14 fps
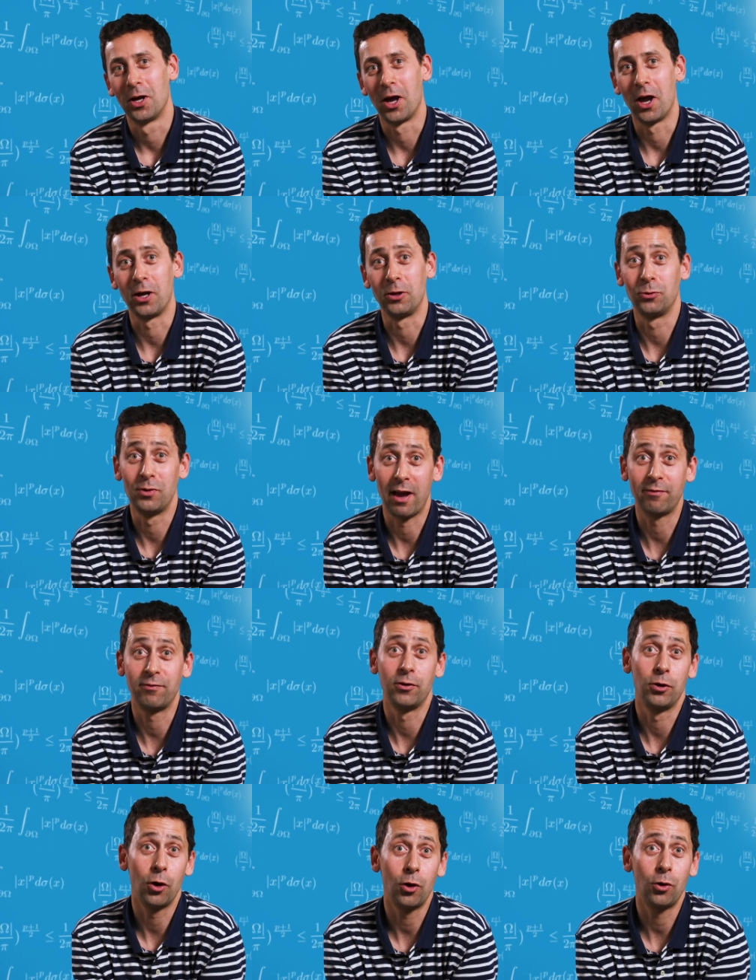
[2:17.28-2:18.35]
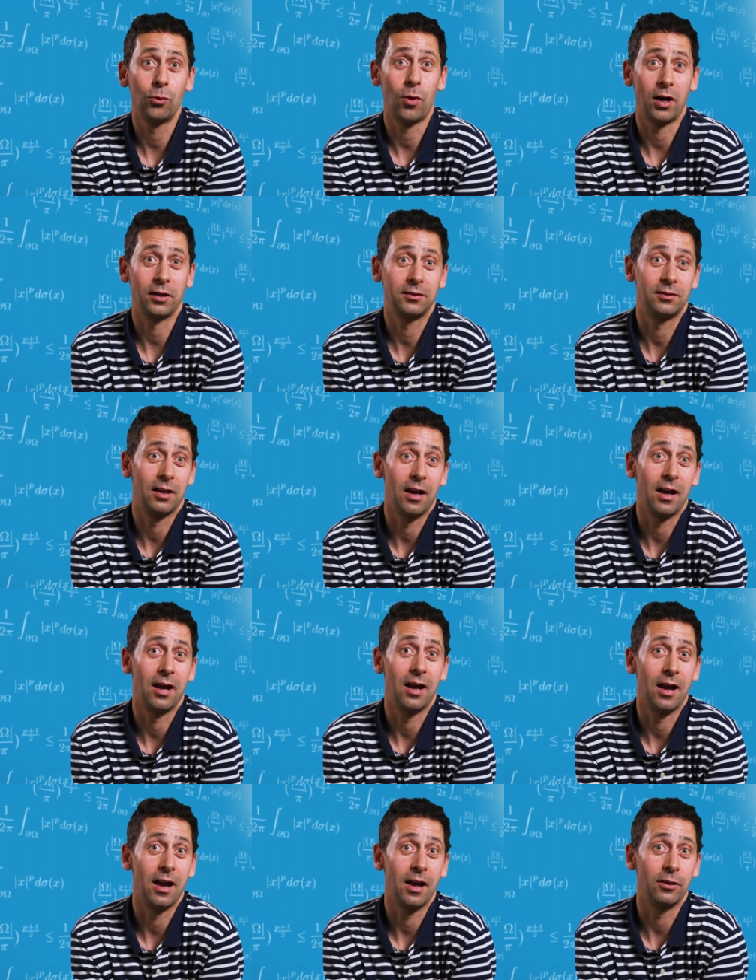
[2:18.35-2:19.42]
uh, you never know what
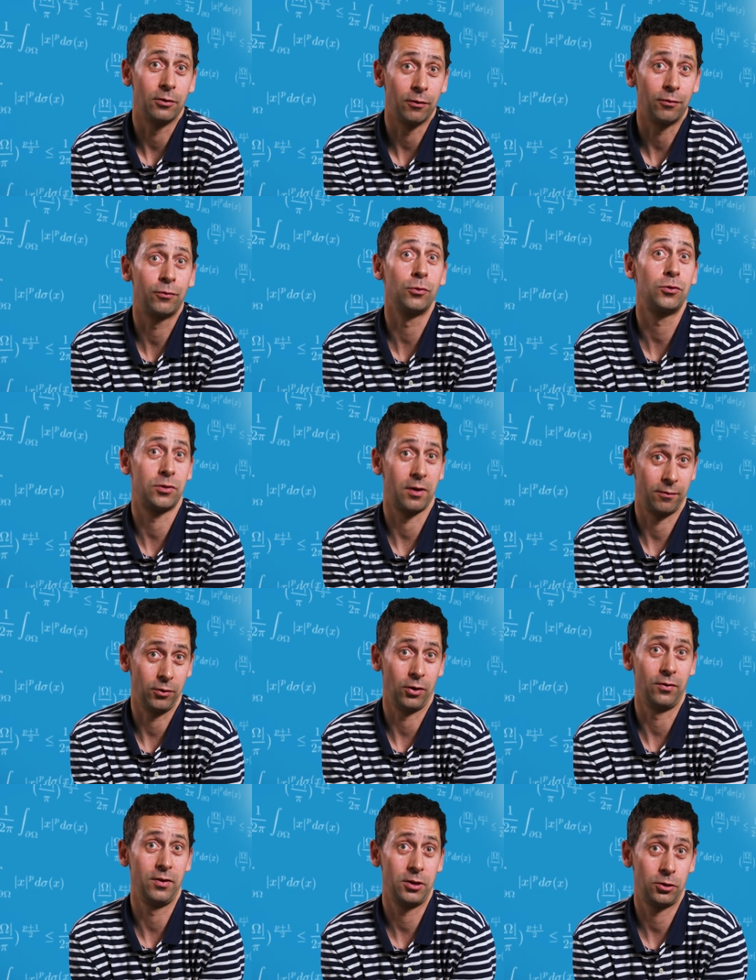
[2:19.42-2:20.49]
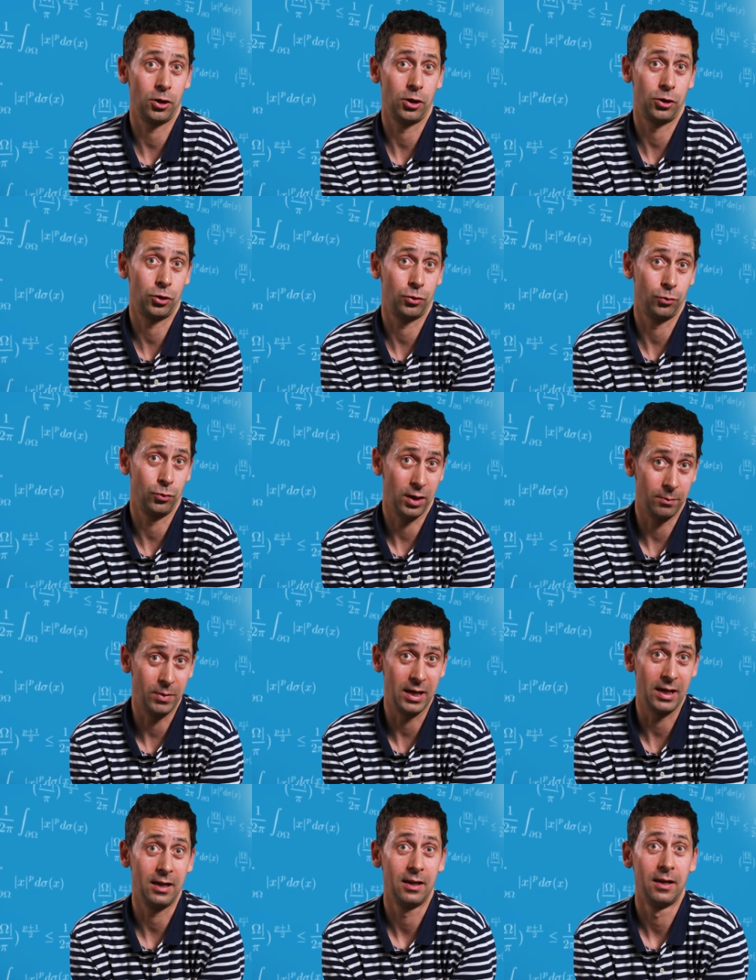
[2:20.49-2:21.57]
uh, the fruits of your research will
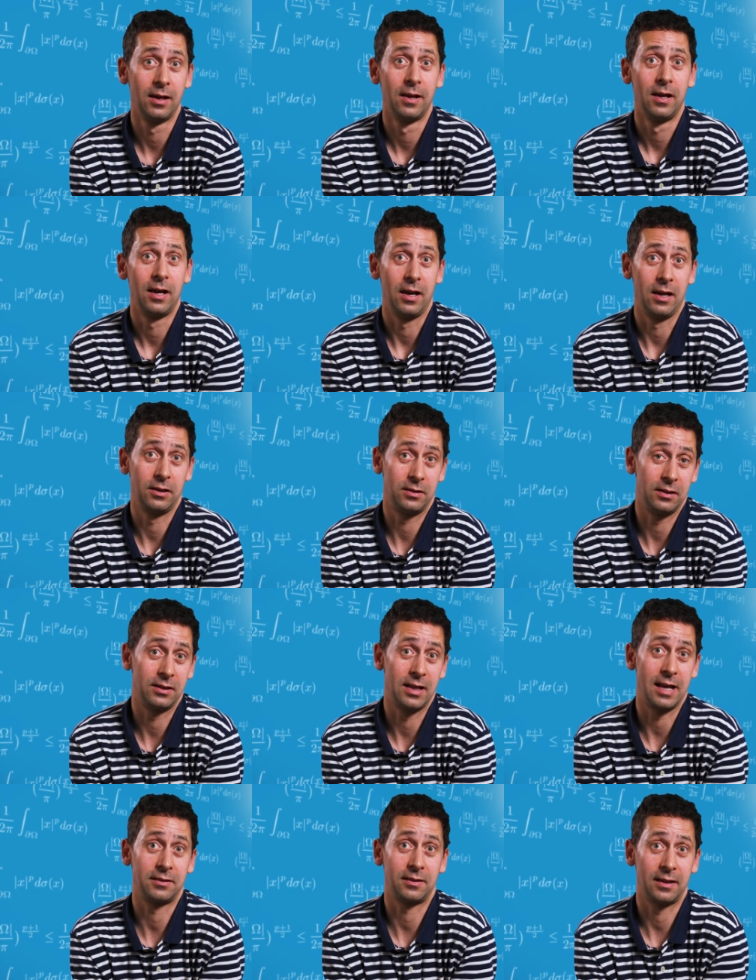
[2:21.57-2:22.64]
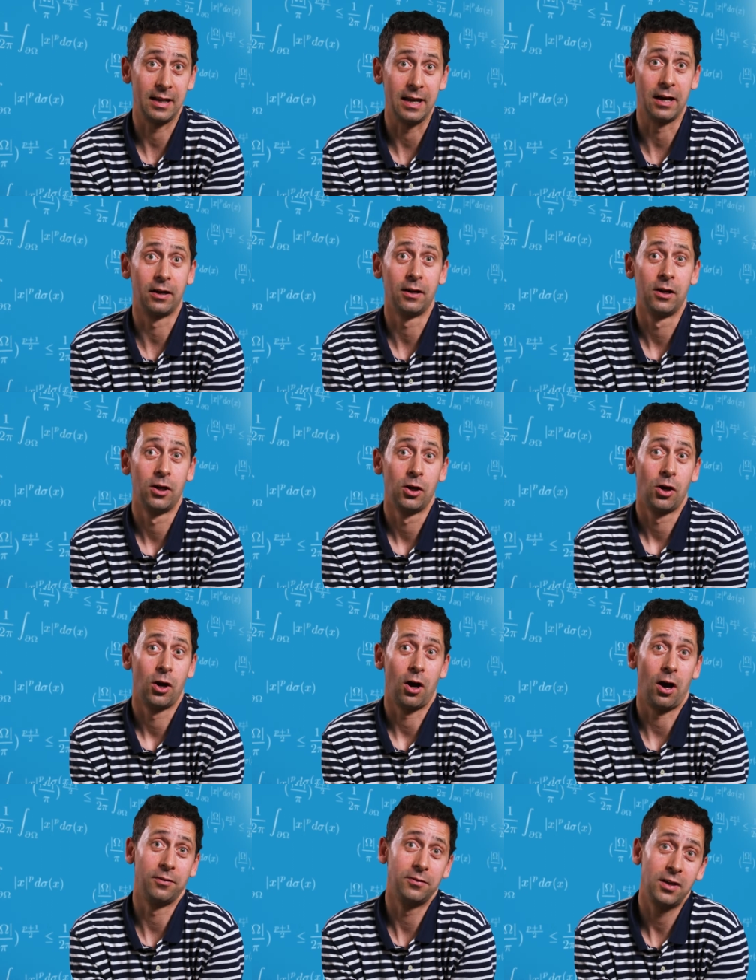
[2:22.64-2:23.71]
be it is less clear
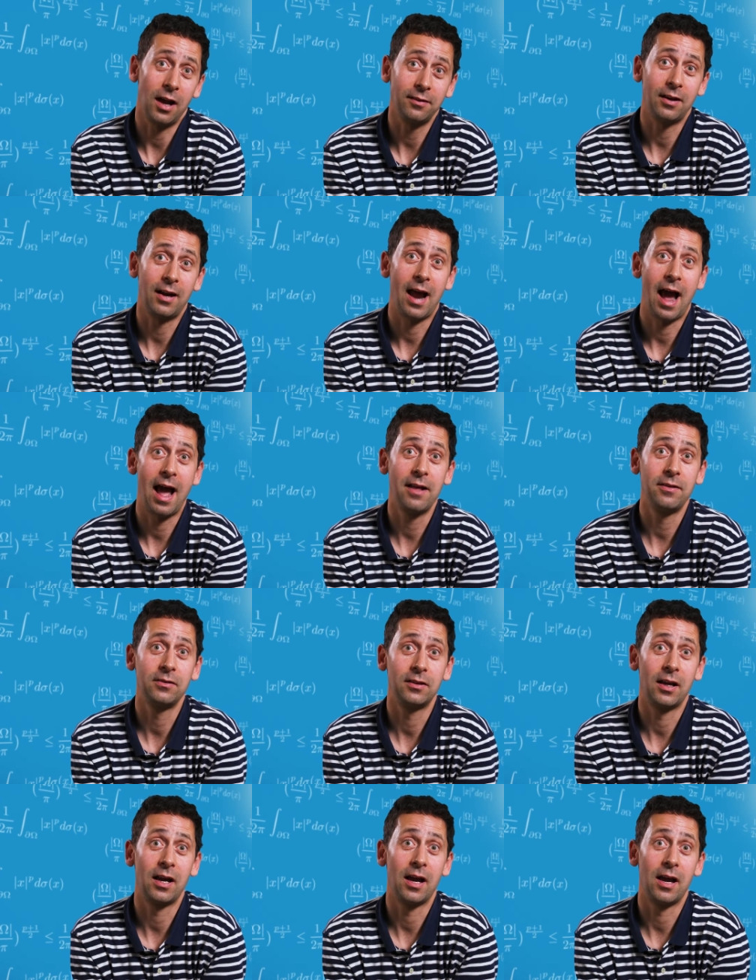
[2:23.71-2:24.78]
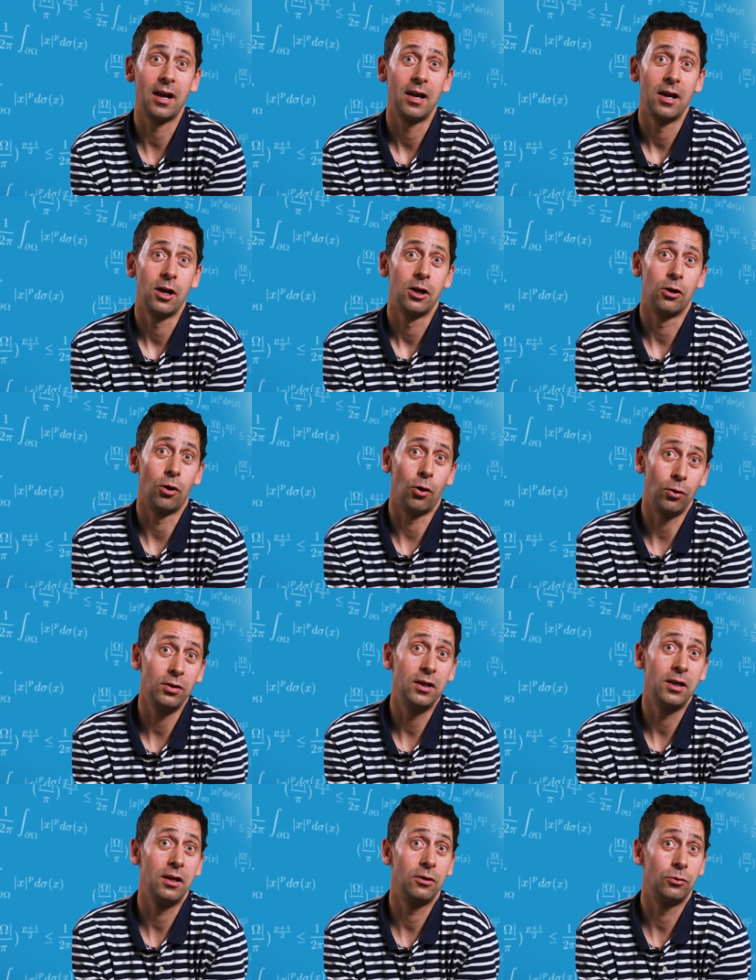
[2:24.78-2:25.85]
on the other hand, uh,
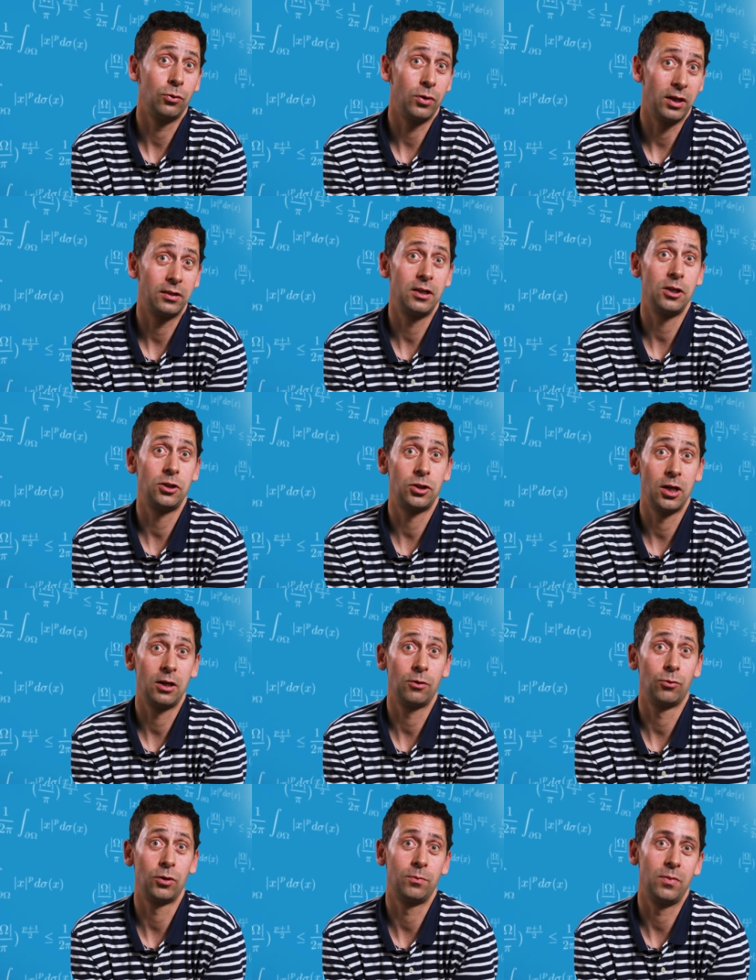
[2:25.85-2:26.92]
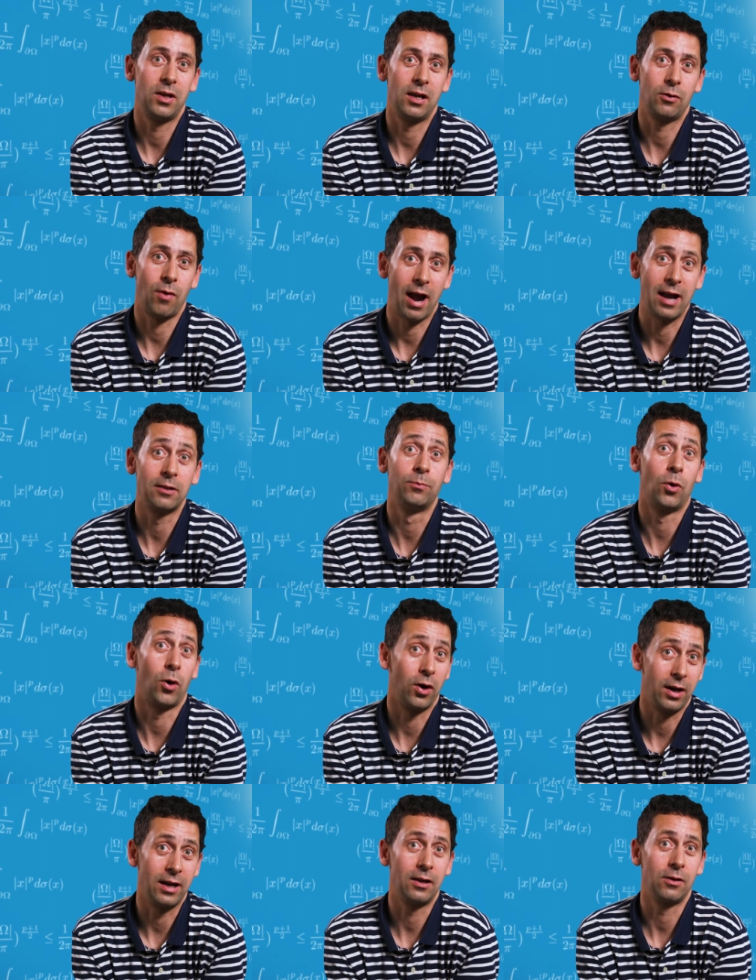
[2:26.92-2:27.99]
only doing teaching would be quite
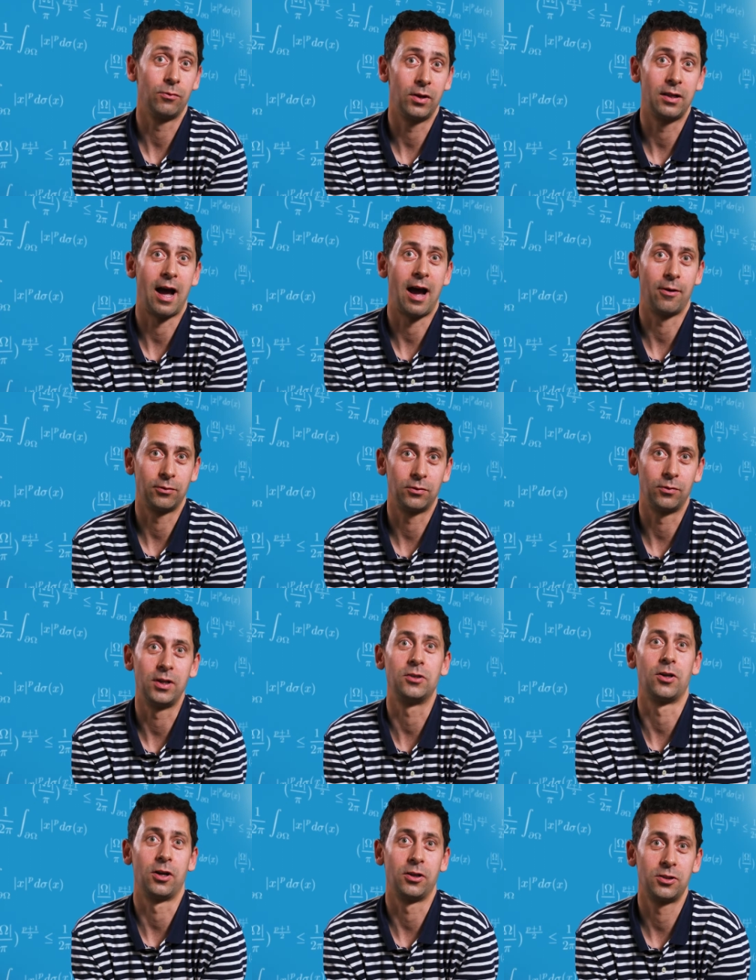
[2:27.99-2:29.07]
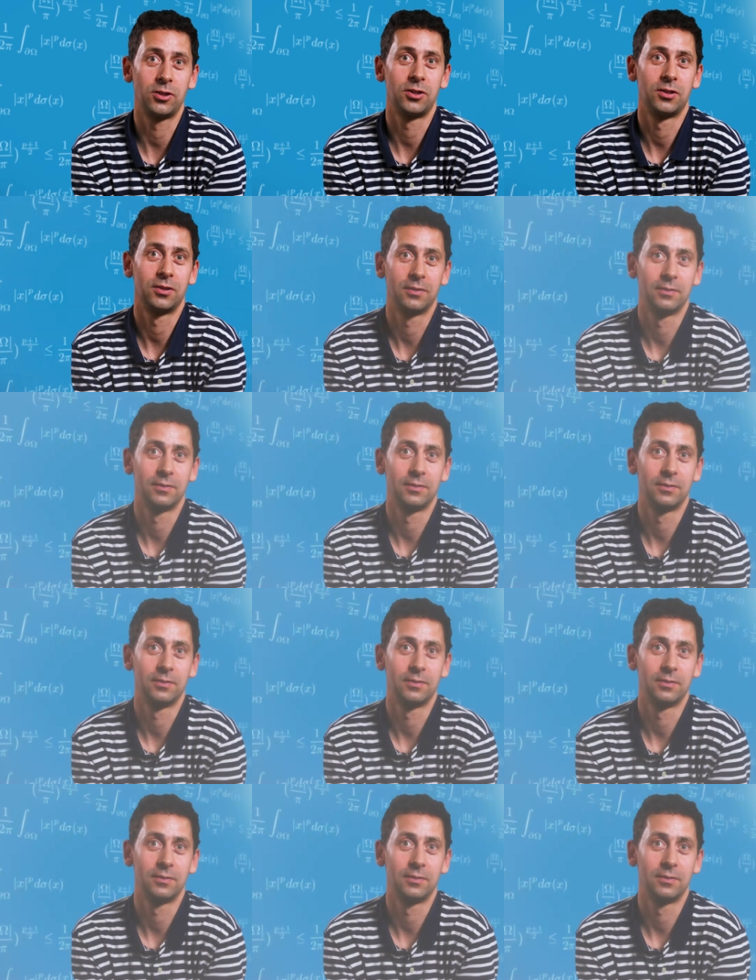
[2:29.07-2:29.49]
boring without research.